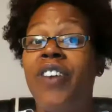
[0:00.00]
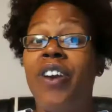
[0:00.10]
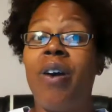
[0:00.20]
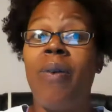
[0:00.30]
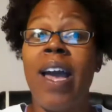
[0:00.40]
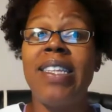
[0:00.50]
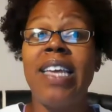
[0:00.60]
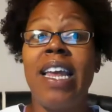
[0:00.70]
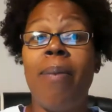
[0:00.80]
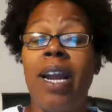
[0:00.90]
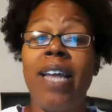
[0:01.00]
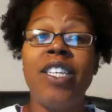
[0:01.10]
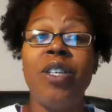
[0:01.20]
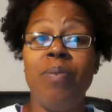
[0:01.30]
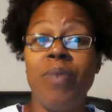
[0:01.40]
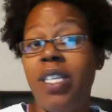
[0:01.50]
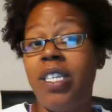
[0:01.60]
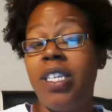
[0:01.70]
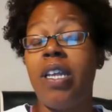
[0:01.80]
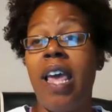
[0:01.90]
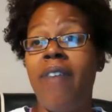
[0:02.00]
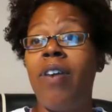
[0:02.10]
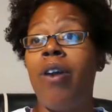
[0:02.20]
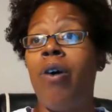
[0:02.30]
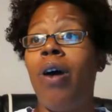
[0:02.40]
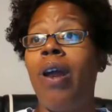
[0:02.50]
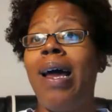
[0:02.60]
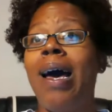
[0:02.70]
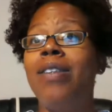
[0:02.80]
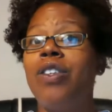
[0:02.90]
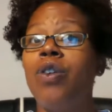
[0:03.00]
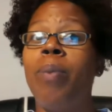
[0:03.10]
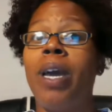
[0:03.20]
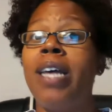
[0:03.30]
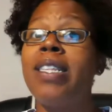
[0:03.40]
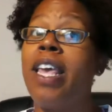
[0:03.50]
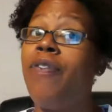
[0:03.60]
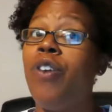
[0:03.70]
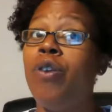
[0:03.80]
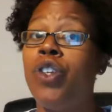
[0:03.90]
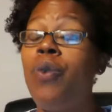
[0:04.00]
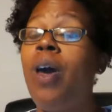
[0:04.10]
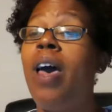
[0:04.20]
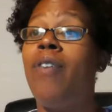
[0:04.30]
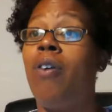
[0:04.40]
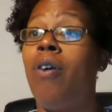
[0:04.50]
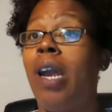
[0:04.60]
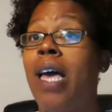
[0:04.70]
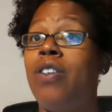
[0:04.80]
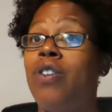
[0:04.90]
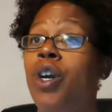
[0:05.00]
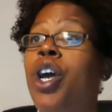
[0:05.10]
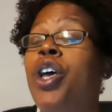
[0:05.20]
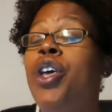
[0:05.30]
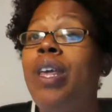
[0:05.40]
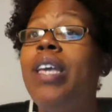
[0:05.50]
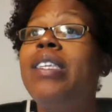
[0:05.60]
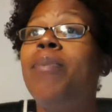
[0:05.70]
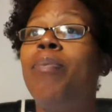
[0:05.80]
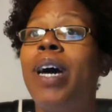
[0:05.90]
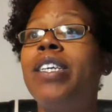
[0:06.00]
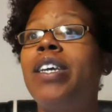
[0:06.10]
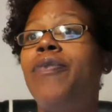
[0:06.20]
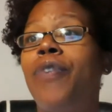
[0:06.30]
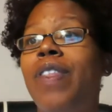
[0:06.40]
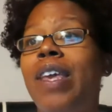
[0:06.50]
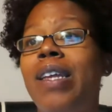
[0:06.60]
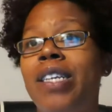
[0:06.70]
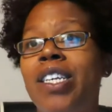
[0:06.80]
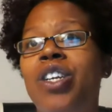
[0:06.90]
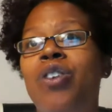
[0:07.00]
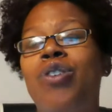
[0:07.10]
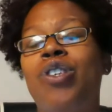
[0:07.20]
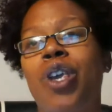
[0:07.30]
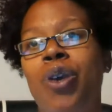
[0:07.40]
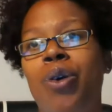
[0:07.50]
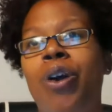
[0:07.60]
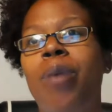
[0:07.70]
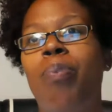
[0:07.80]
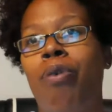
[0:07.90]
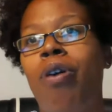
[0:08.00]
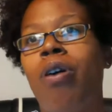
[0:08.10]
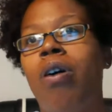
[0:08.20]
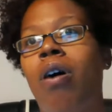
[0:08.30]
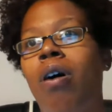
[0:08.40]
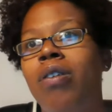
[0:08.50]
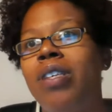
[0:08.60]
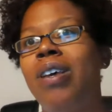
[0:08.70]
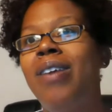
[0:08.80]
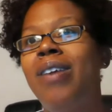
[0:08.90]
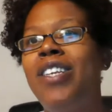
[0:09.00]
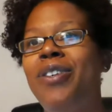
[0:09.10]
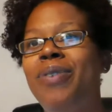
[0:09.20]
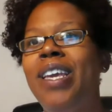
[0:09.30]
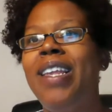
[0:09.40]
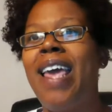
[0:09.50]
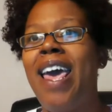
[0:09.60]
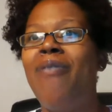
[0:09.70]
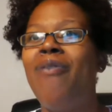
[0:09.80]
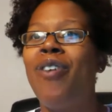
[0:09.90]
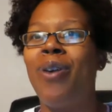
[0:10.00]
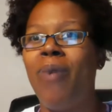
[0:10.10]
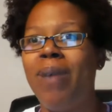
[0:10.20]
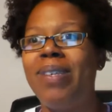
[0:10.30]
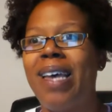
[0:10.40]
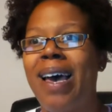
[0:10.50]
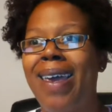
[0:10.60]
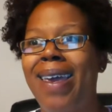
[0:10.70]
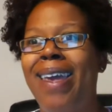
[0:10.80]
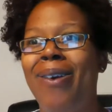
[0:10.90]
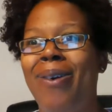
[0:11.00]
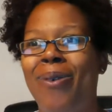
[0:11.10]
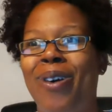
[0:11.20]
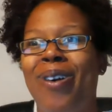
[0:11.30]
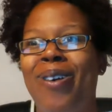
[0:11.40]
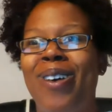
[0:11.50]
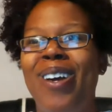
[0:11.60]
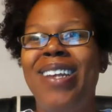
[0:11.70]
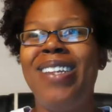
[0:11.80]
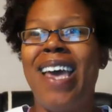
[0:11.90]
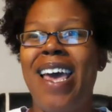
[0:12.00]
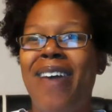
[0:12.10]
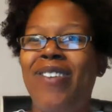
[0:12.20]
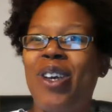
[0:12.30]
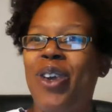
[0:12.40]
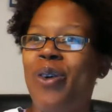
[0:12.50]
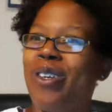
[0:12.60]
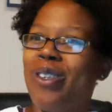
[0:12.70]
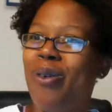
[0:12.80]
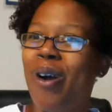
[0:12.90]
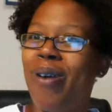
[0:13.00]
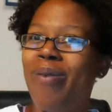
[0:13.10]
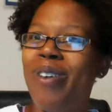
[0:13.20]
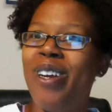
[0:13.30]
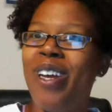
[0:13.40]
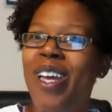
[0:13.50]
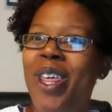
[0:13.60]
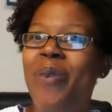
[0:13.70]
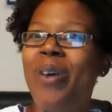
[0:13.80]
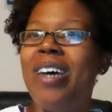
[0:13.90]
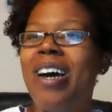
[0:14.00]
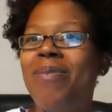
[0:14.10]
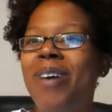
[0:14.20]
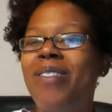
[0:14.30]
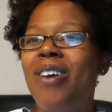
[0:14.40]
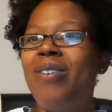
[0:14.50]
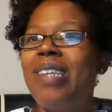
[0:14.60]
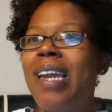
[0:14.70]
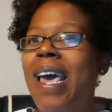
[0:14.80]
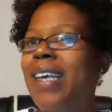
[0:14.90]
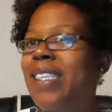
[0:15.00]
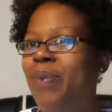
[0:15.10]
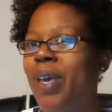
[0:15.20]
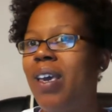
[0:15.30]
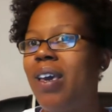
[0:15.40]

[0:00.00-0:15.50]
correct, and I'm glad that you mentioned having an online store, because if you do have an online store, you need to budget for the additional security protocols that you need to have on your website in order to have a secure store. And we talked about those last week.